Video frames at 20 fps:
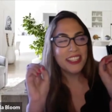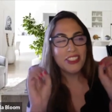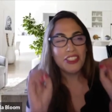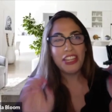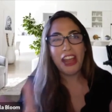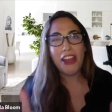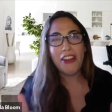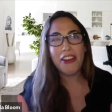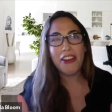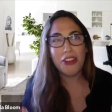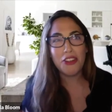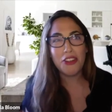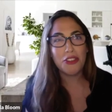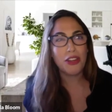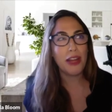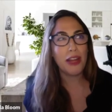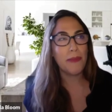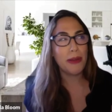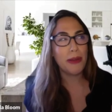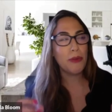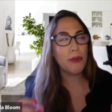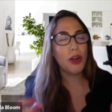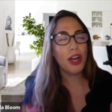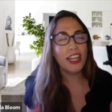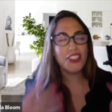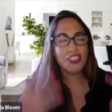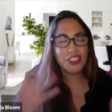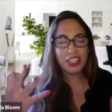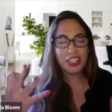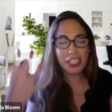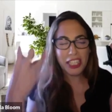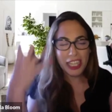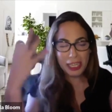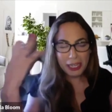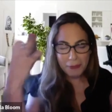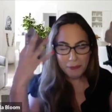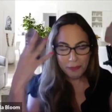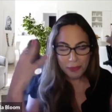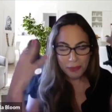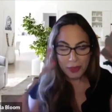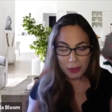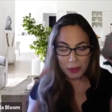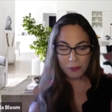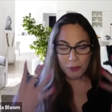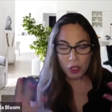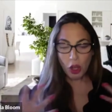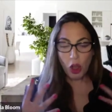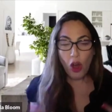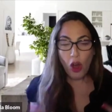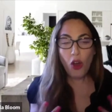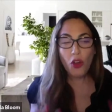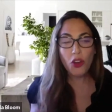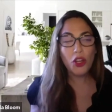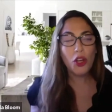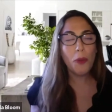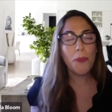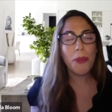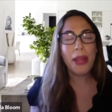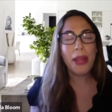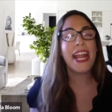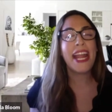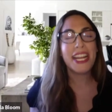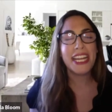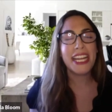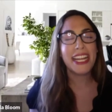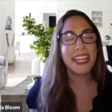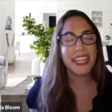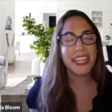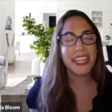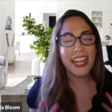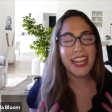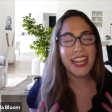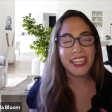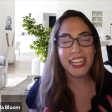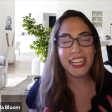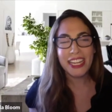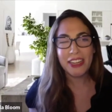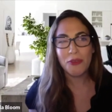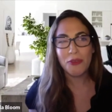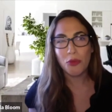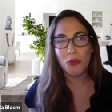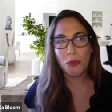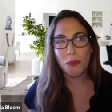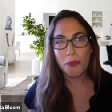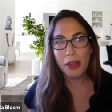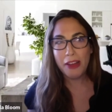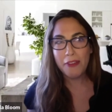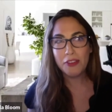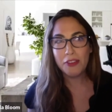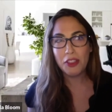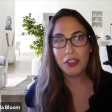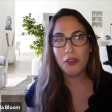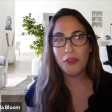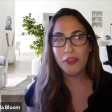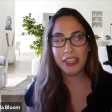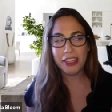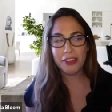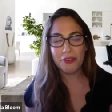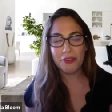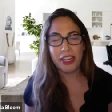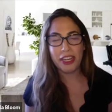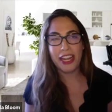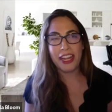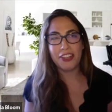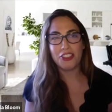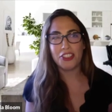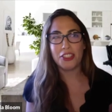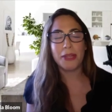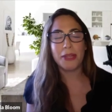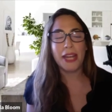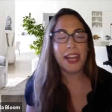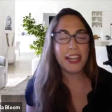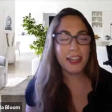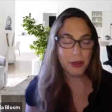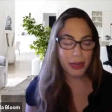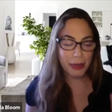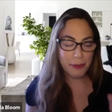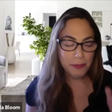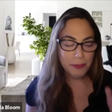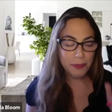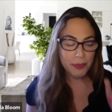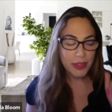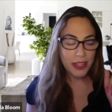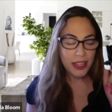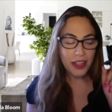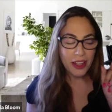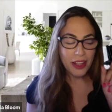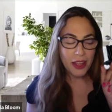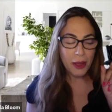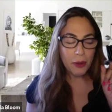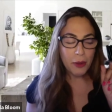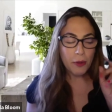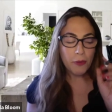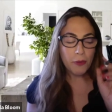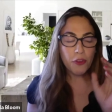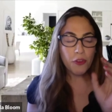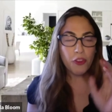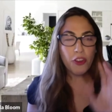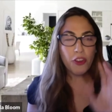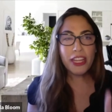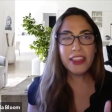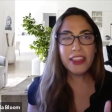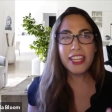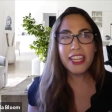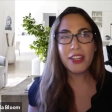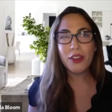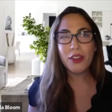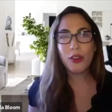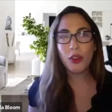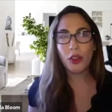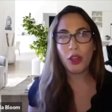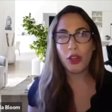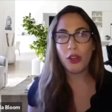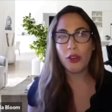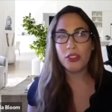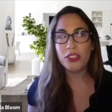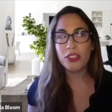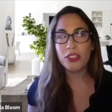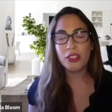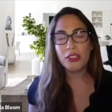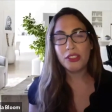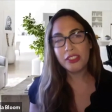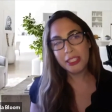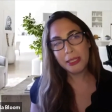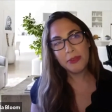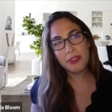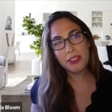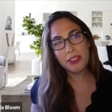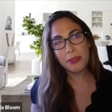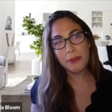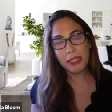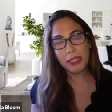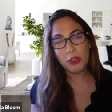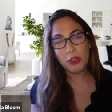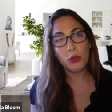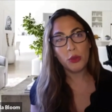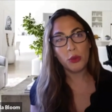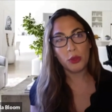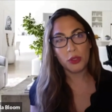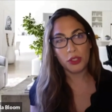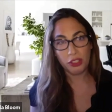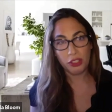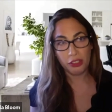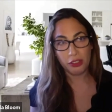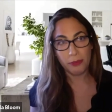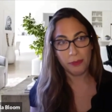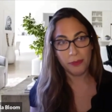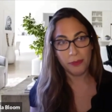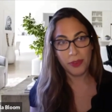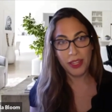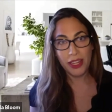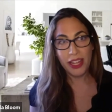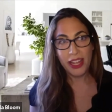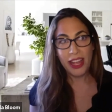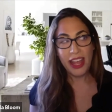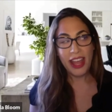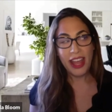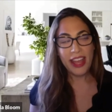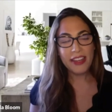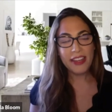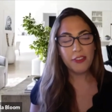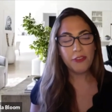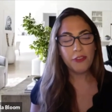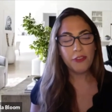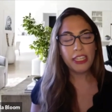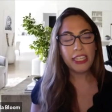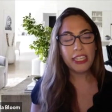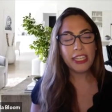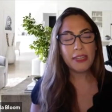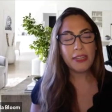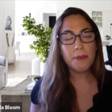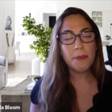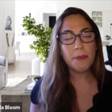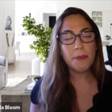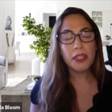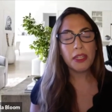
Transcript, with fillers: shout out Trump and watch the like total panic and like Pavlovian reaction. But anyway, free thinker though still seems to be a cool term. And if we can